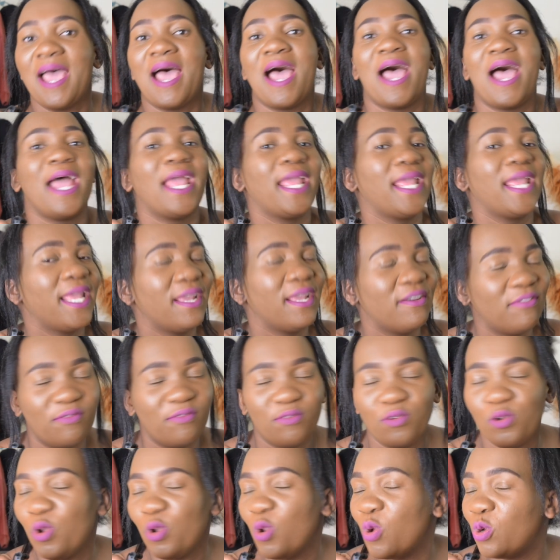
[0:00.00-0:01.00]
I
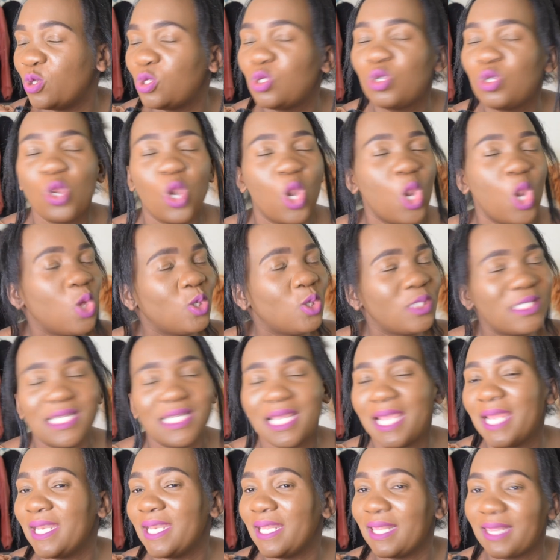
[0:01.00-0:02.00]
have not
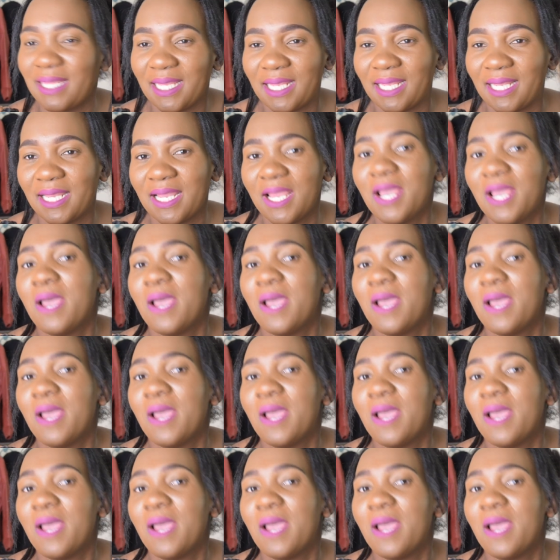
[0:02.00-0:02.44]
lost anything